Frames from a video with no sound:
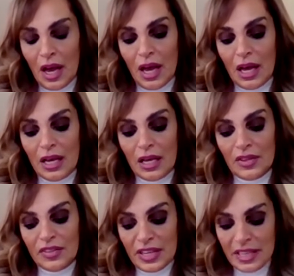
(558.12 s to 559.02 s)

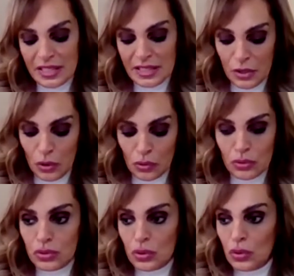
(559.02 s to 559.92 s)
The second thing
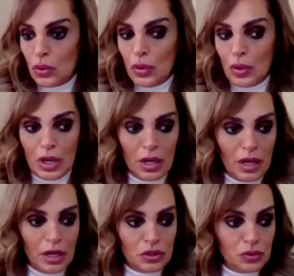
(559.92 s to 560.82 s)
also
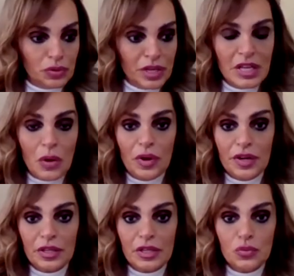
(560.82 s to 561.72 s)
to raise
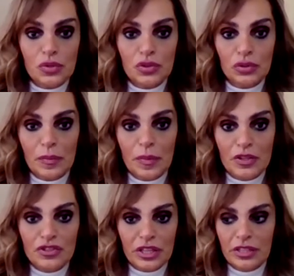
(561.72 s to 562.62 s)
awareness, we thought
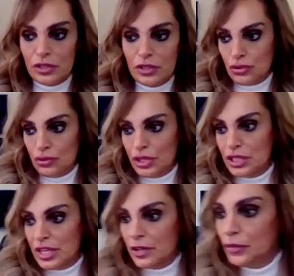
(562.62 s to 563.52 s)
about children's stories.
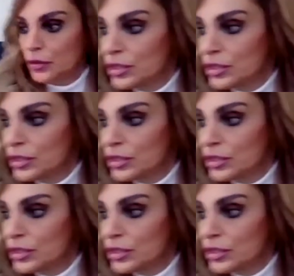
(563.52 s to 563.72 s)
And for